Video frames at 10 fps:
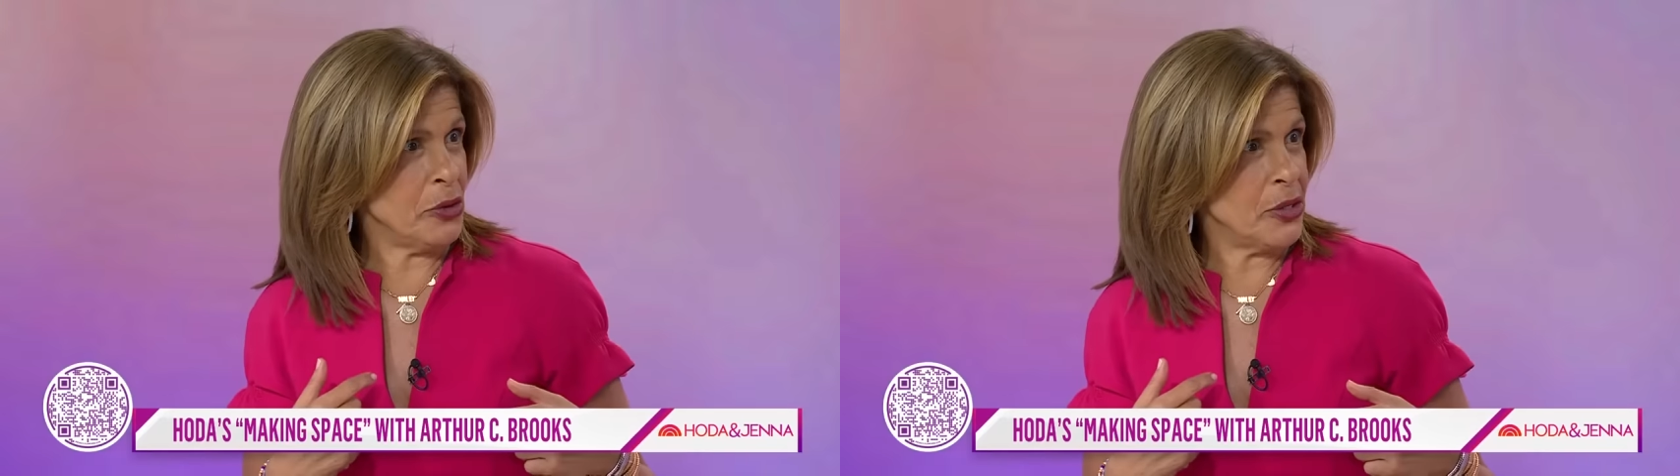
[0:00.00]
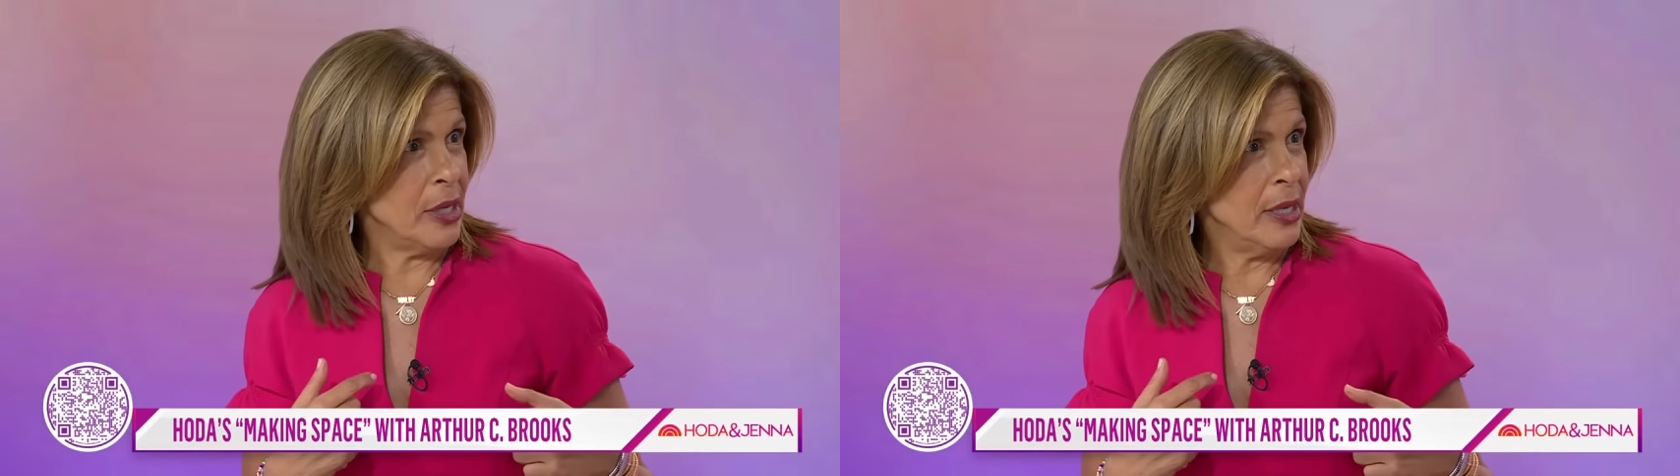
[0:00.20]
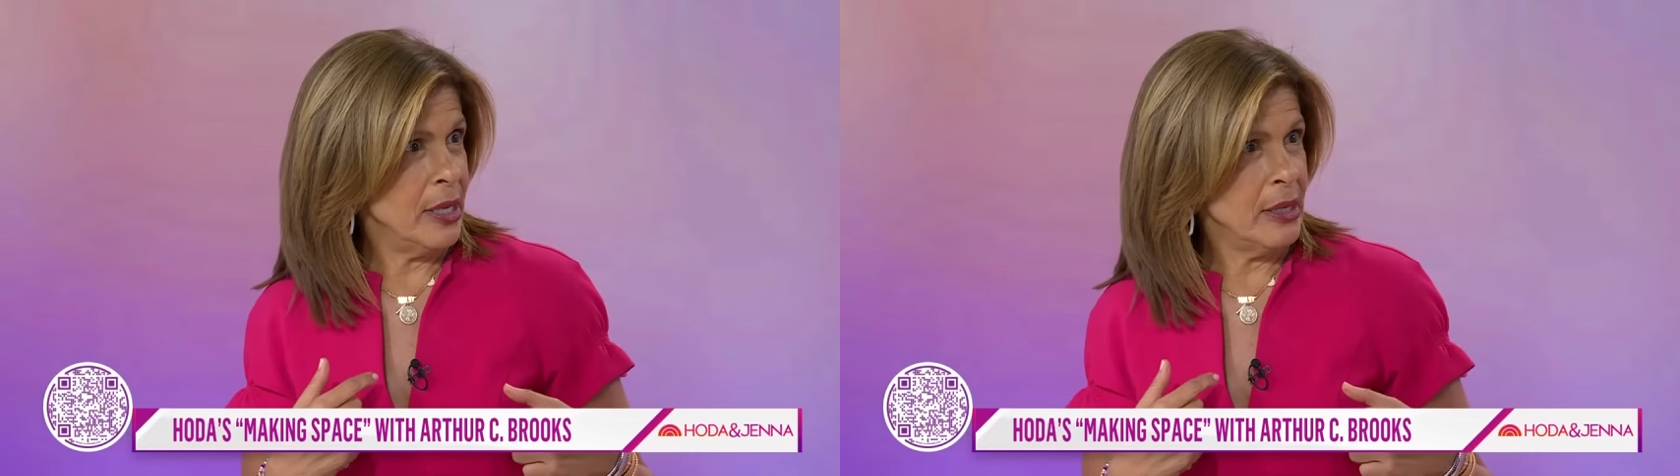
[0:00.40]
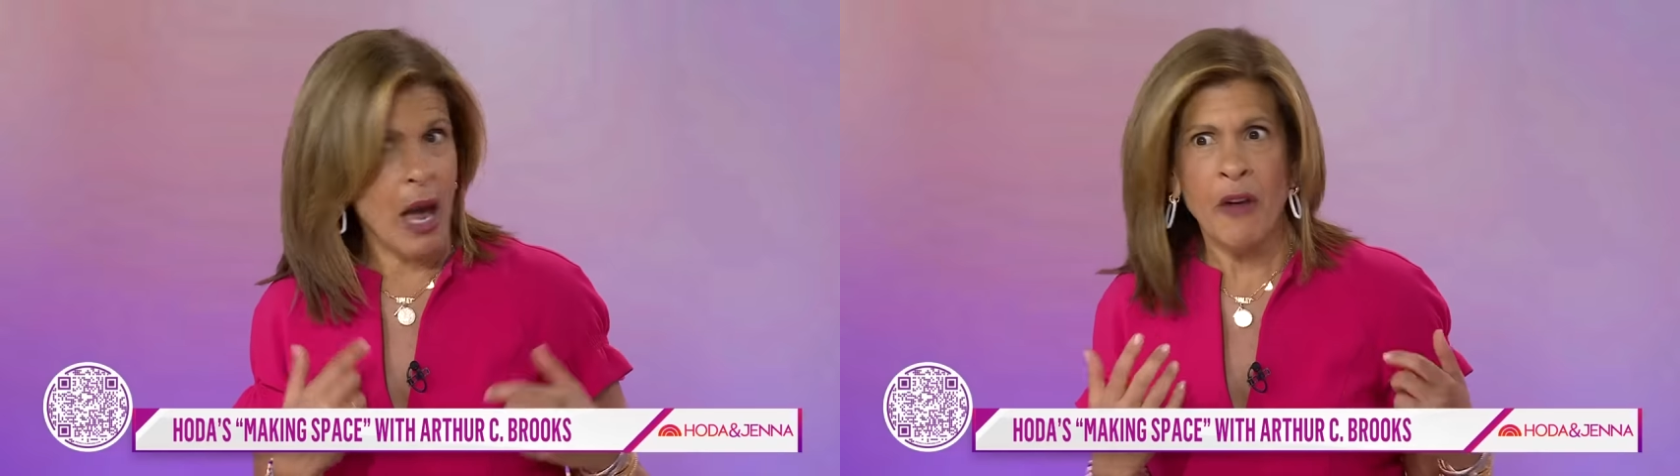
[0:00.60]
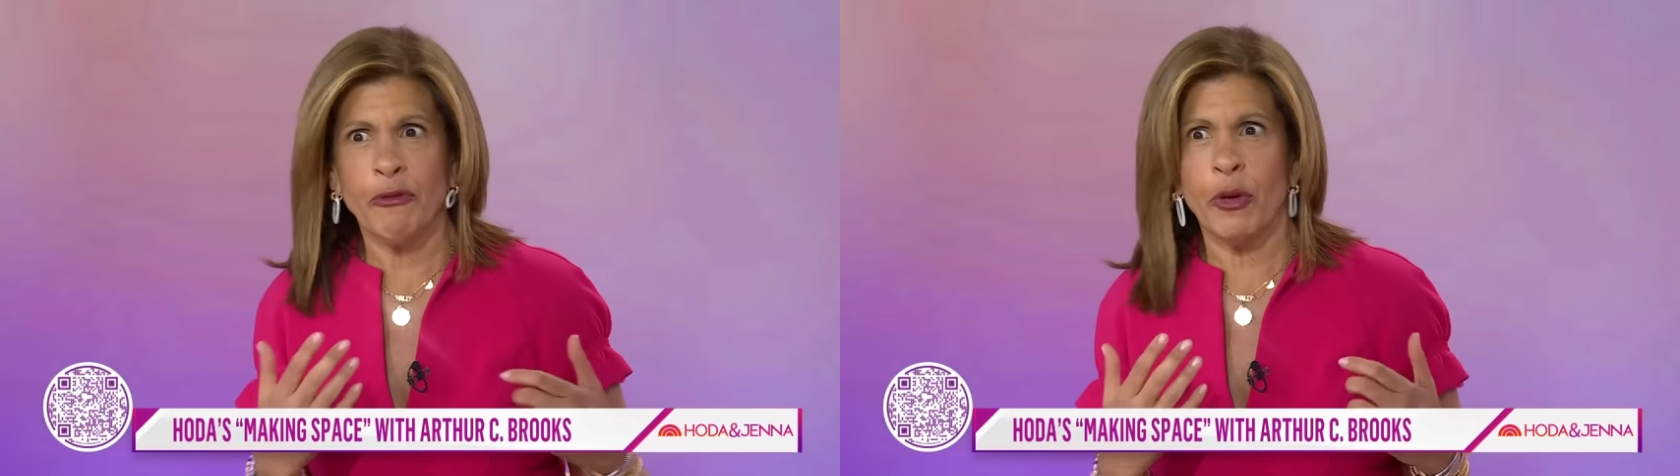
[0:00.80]
Totally.
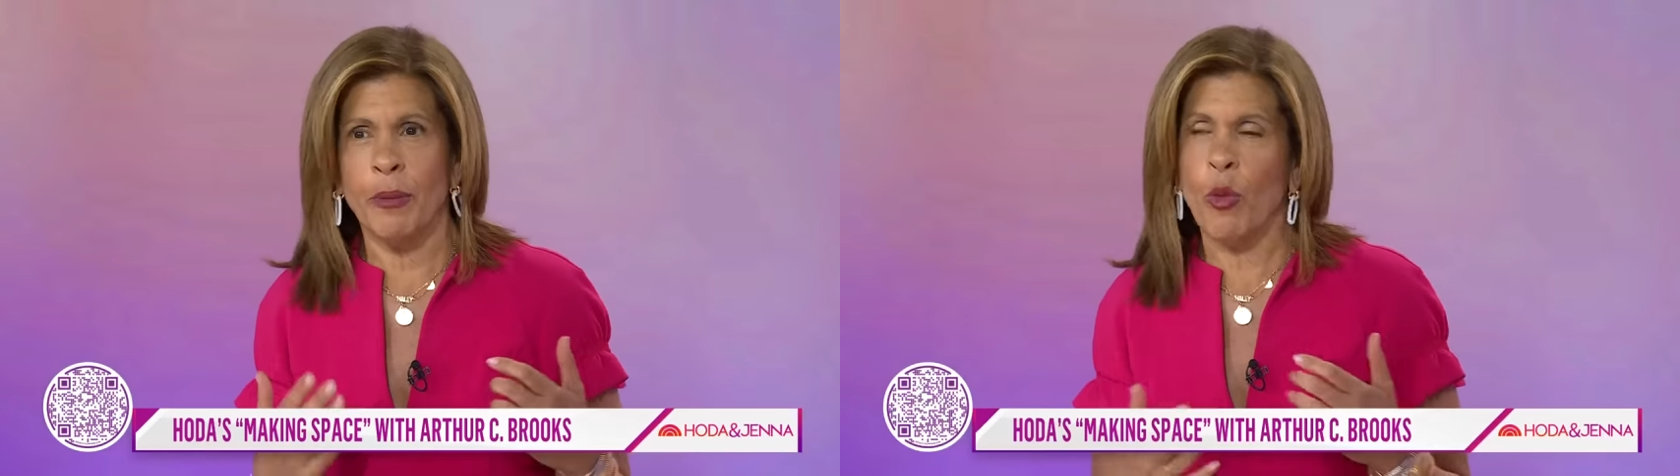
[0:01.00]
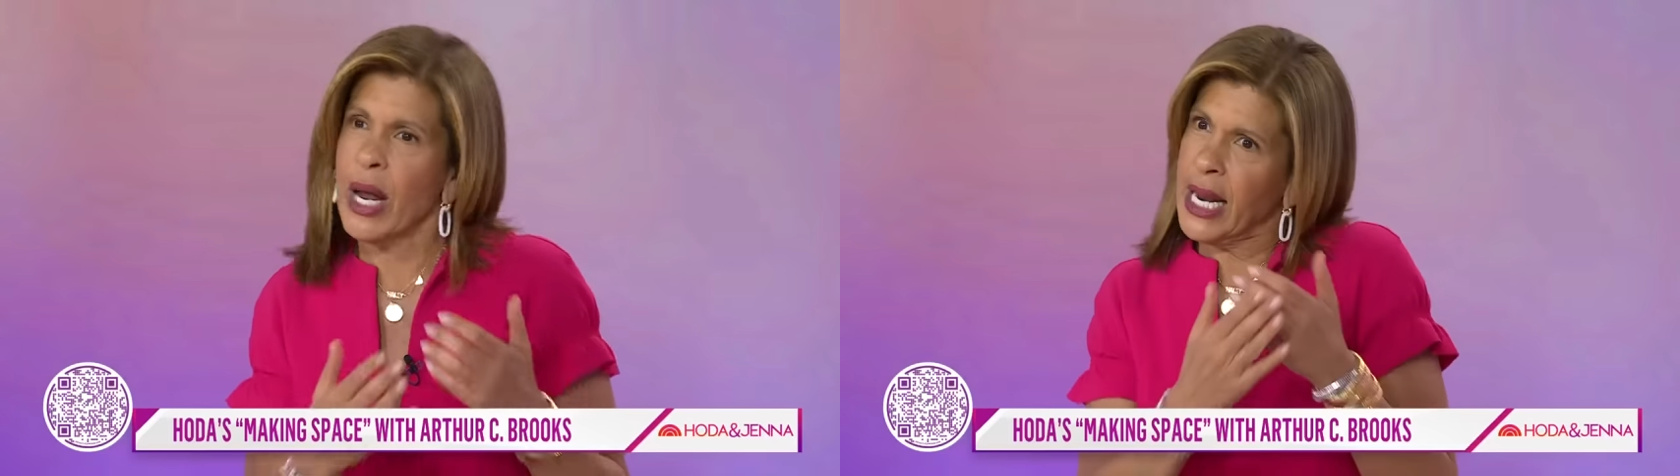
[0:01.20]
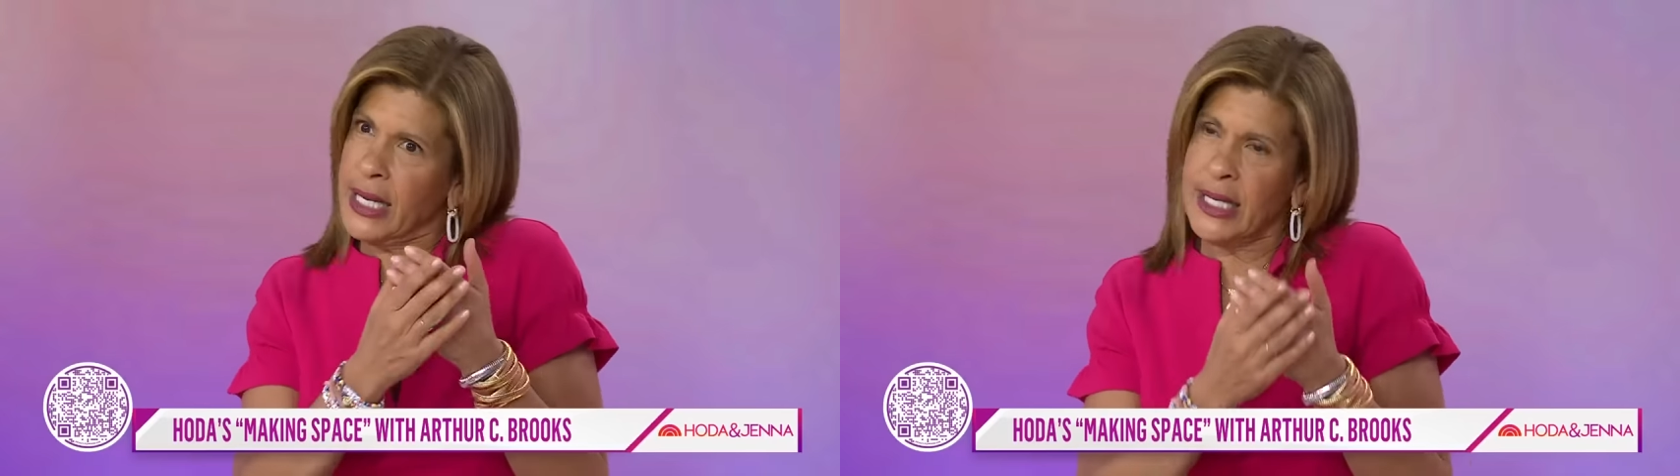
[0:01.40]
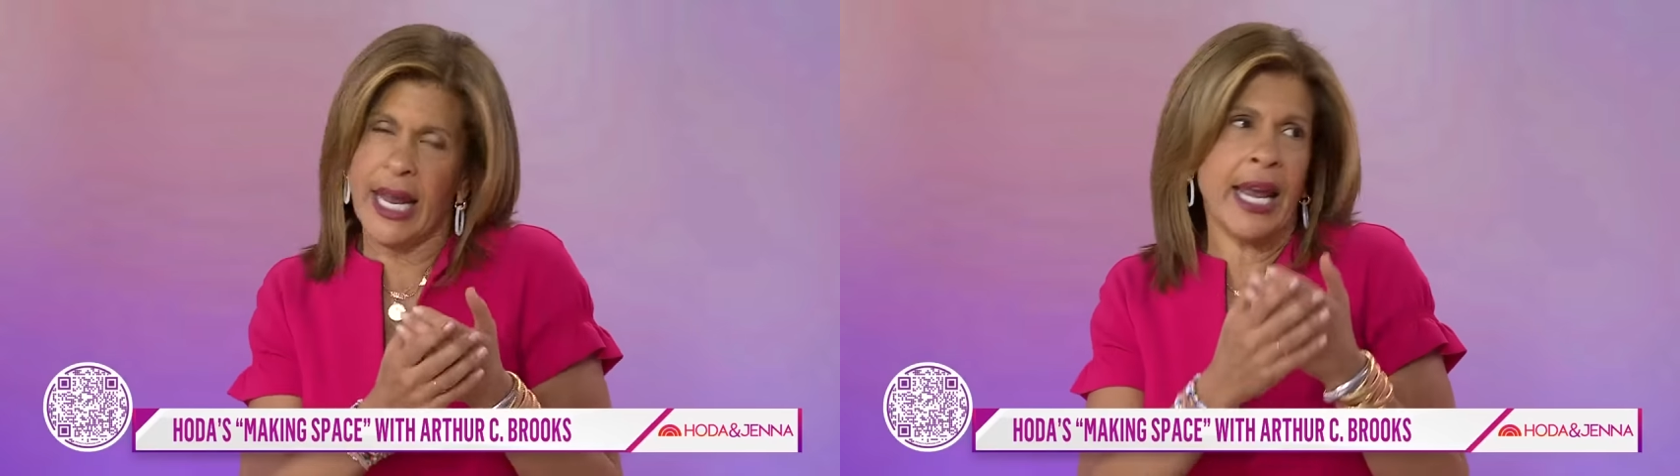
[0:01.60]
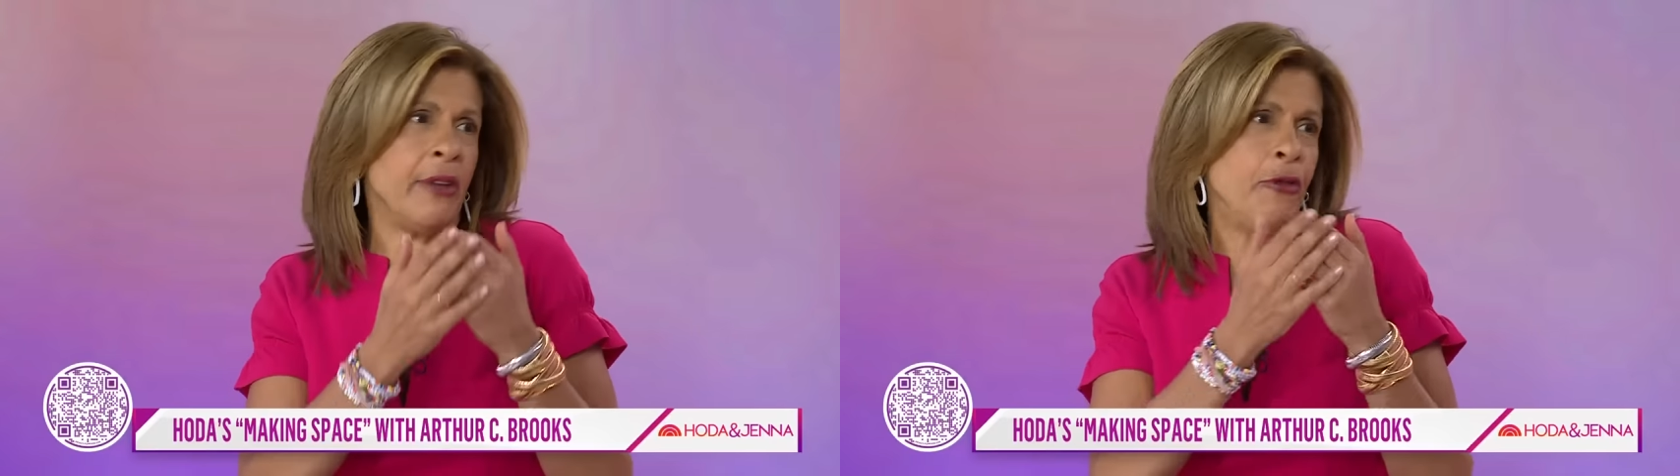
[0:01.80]
Not from when I
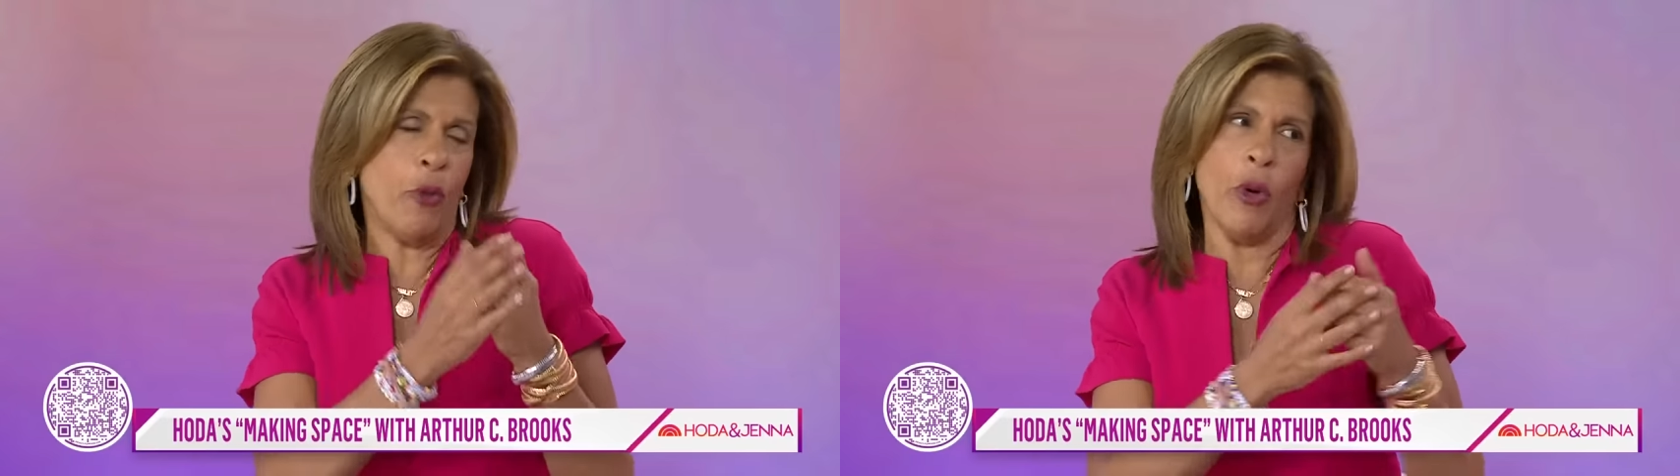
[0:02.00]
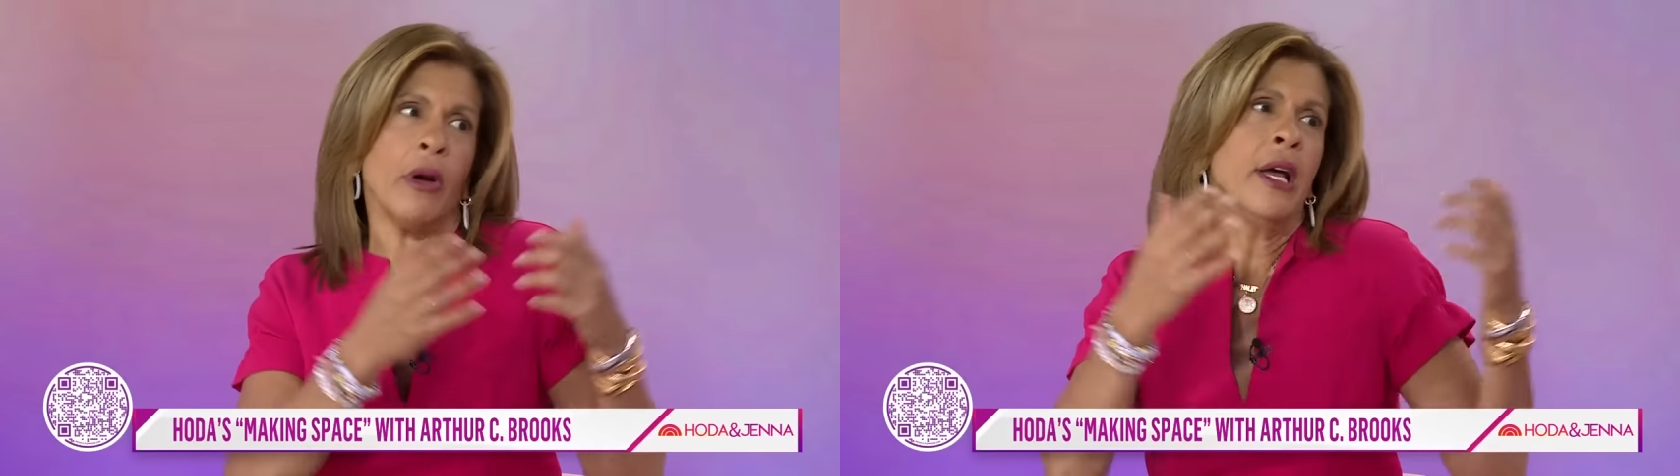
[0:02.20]
stayed for